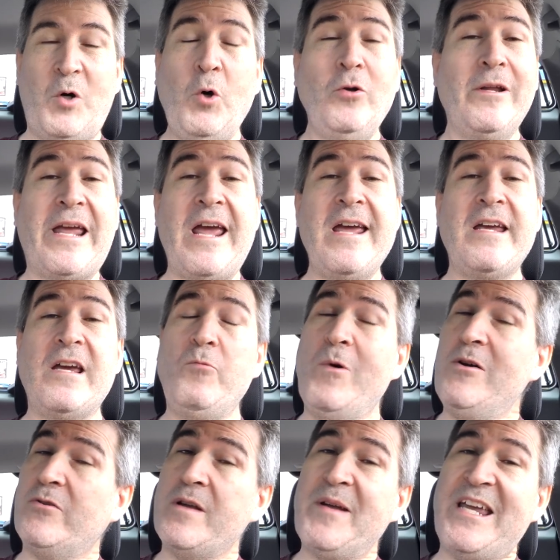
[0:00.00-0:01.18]
Hola gang, and
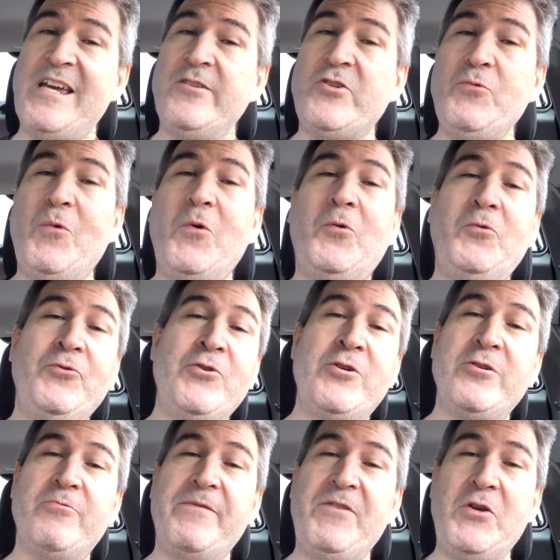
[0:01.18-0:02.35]
welcome again to Old
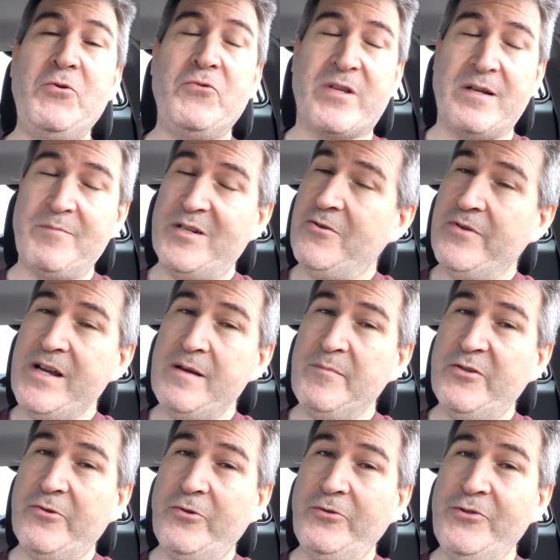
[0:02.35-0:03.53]
Nerd Reviews. I'm Tony, I'm
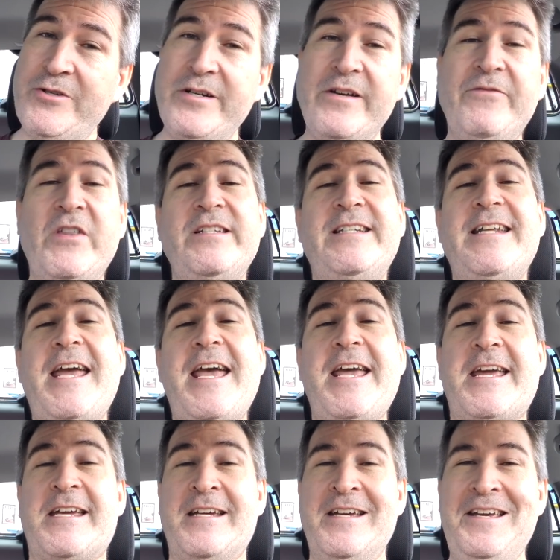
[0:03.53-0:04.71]
your old nerd of the
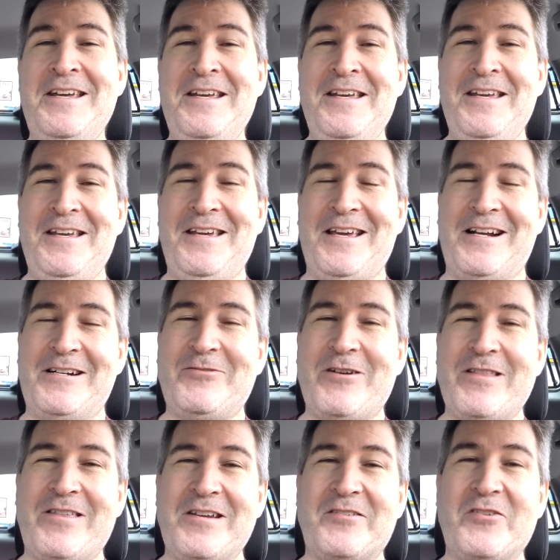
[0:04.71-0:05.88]
day. And I
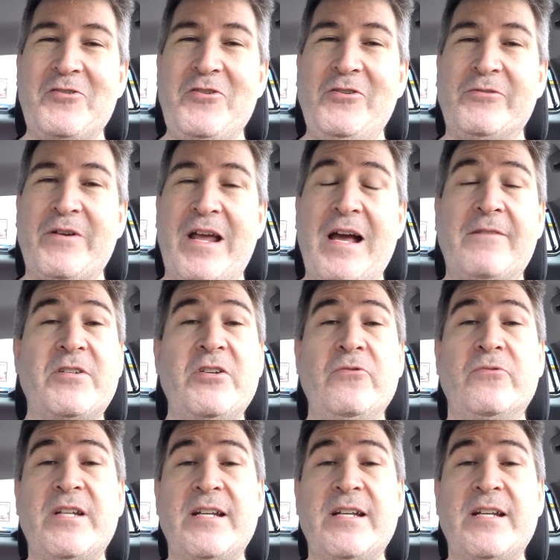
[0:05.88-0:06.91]
try things so you don't have to.